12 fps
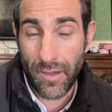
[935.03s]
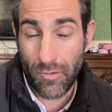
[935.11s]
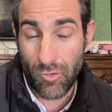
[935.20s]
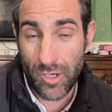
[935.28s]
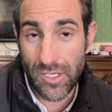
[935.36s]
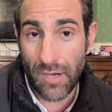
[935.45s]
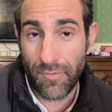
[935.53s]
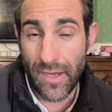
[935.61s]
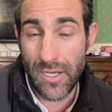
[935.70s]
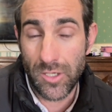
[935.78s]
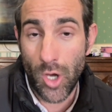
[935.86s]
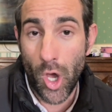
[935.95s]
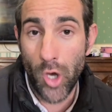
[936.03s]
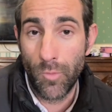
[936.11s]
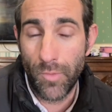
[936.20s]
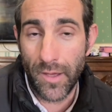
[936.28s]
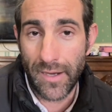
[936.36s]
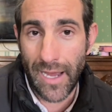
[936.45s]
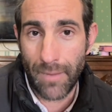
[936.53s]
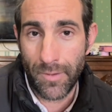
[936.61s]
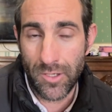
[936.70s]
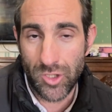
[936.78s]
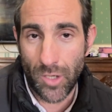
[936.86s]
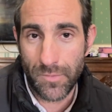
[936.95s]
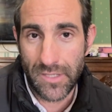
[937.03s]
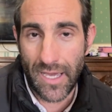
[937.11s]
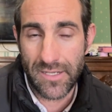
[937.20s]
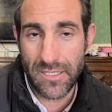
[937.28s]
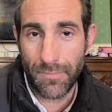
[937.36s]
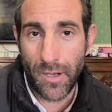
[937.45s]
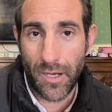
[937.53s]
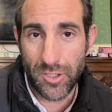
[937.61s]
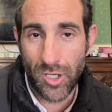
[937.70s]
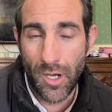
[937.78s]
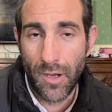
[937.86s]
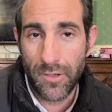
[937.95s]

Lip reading: cross our fingers and hope that Galopin Des Champs gets to March